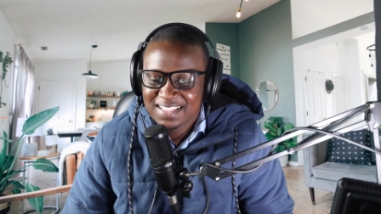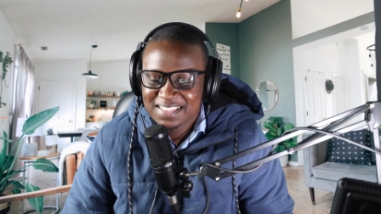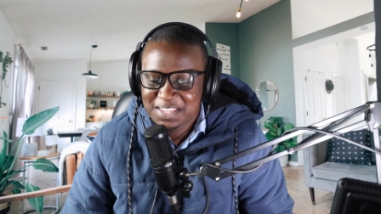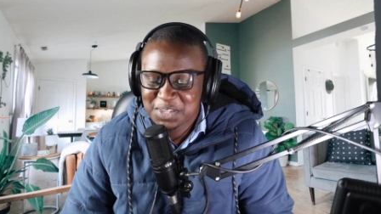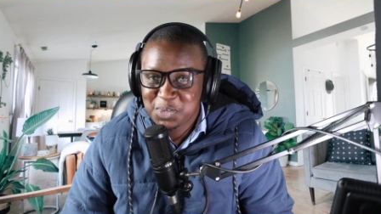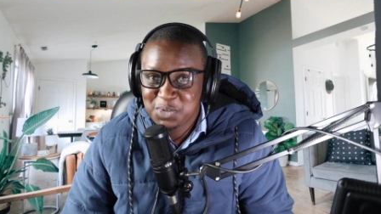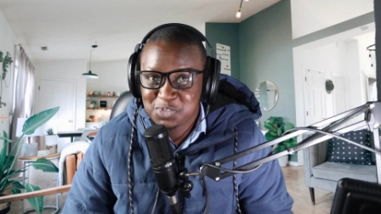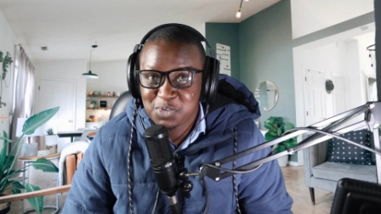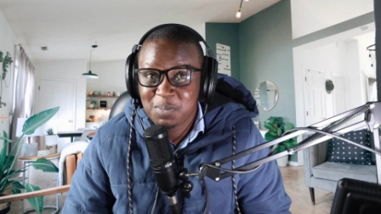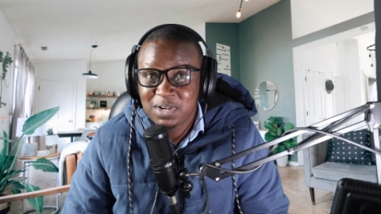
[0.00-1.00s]
Thank you
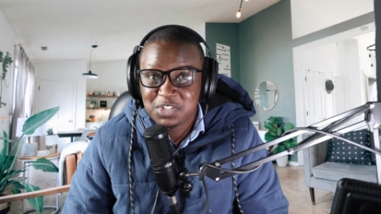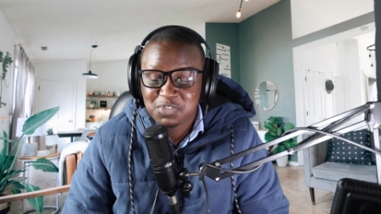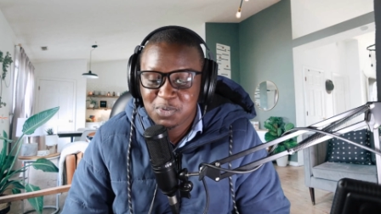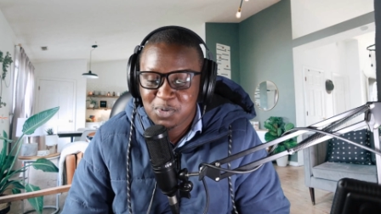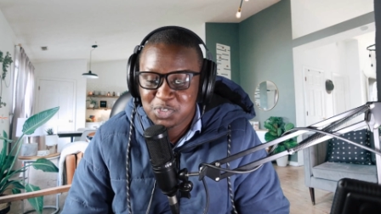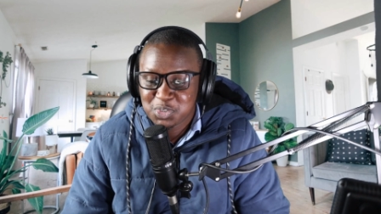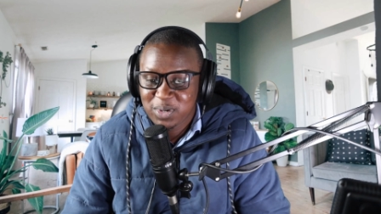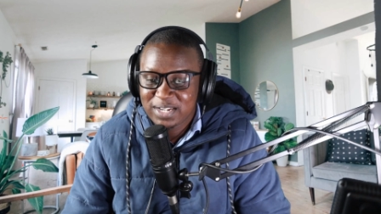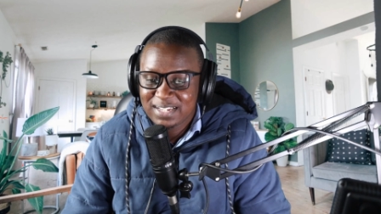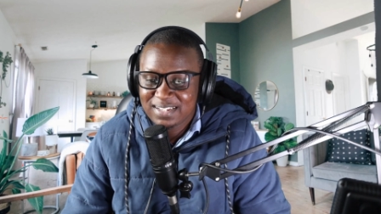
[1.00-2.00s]
so much for
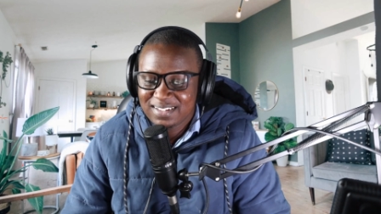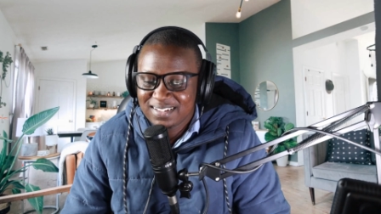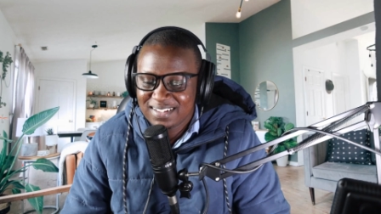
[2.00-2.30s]
joining,